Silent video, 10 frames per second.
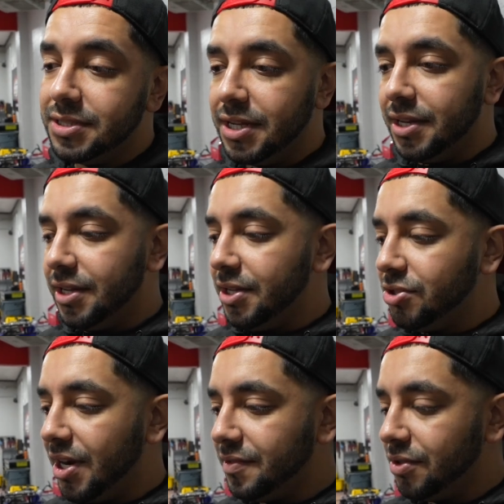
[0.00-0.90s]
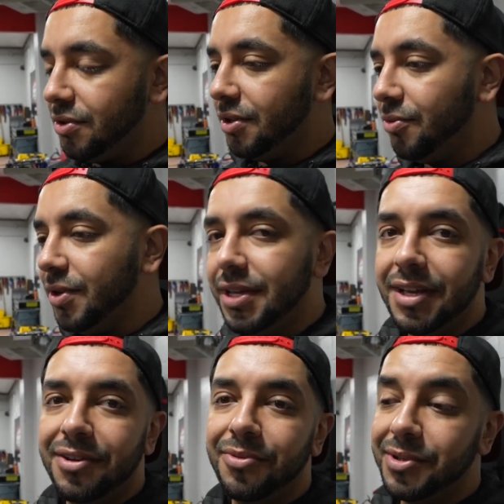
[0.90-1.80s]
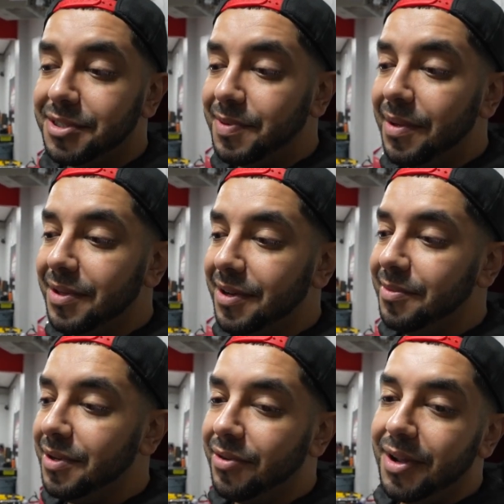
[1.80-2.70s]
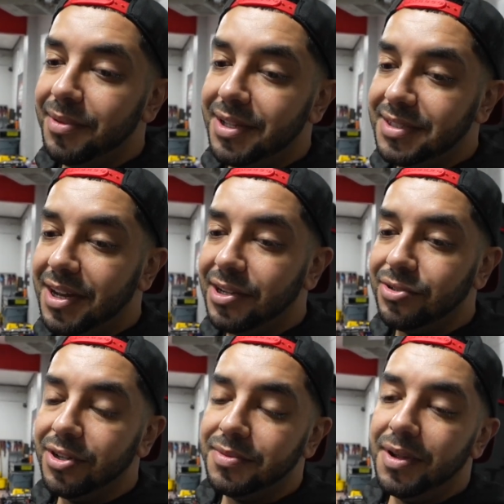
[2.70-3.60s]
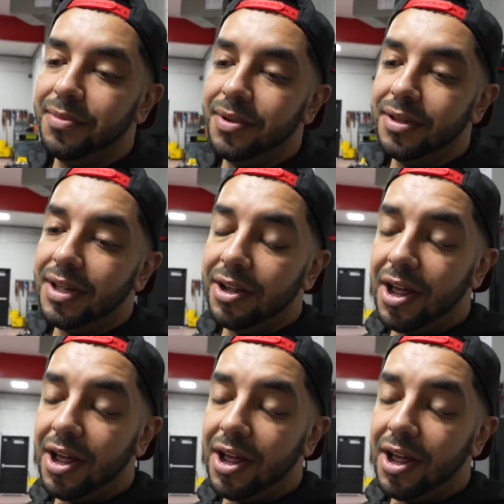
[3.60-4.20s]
said he drives it only on the weekend, which is probably going to be right because that exhaust might be loud.